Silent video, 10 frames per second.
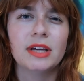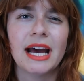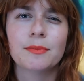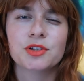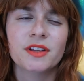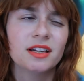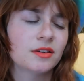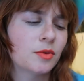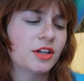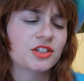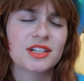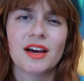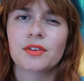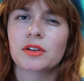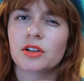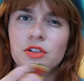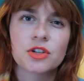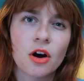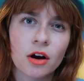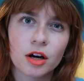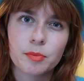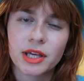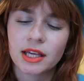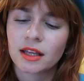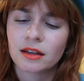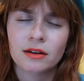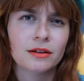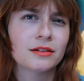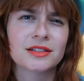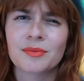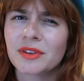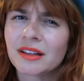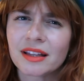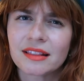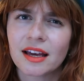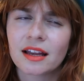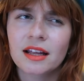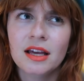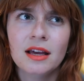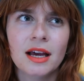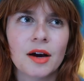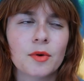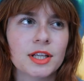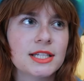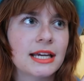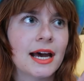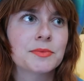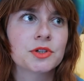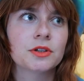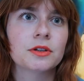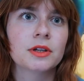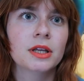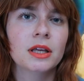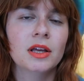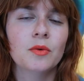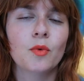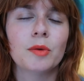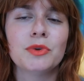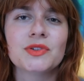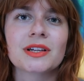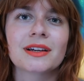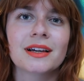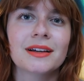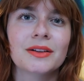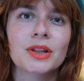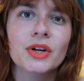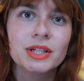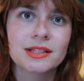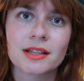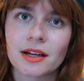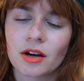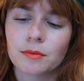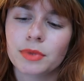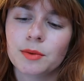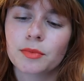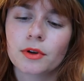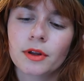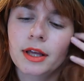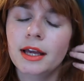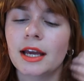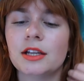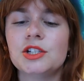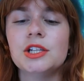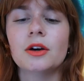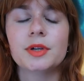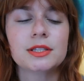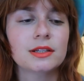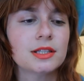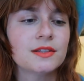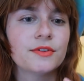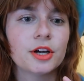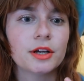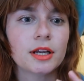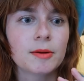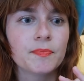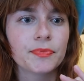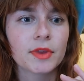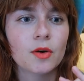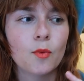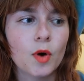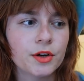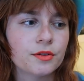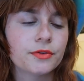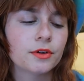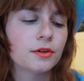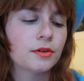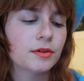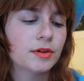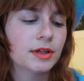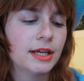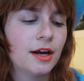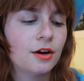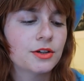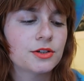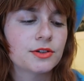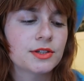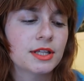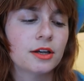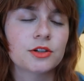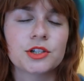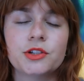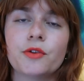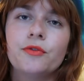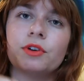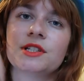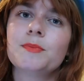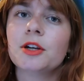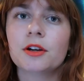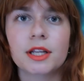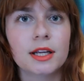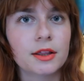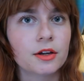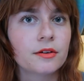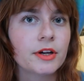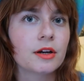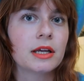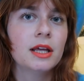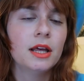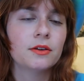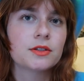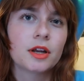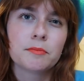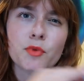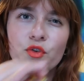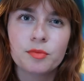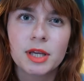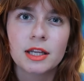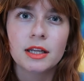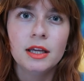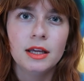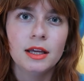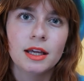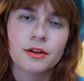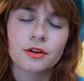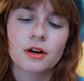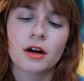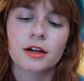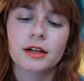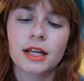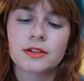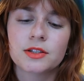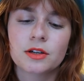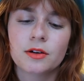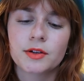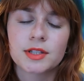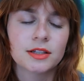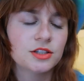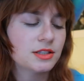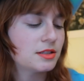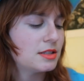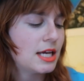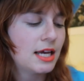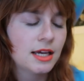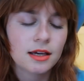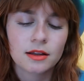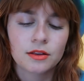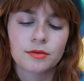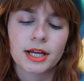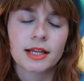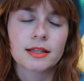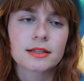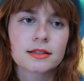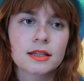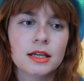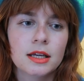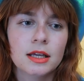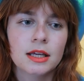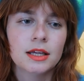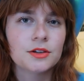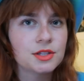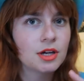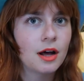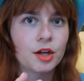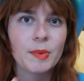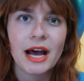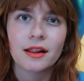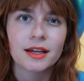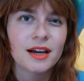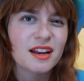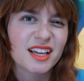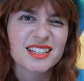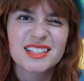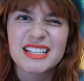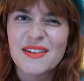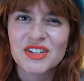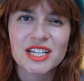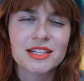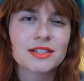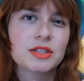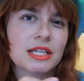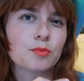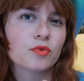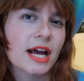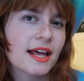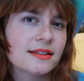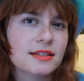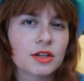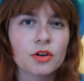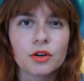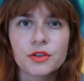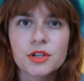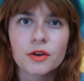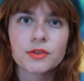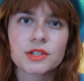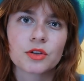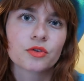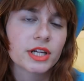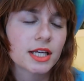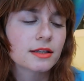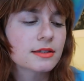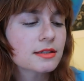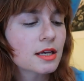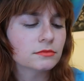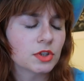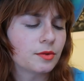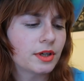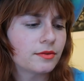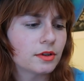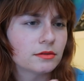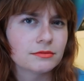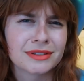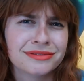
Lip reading: capture that. I didn't want to just have a guitar pin or something like that. I wanted to capture what music looks like on people. And she always does these very wonderful characters that are just so free-spirited, and they're very, there's a lot of movement in her art. And so I was like, just take the reins. Here's the color palette, kind of like 70s deep reds and earth tones and greens or whatever.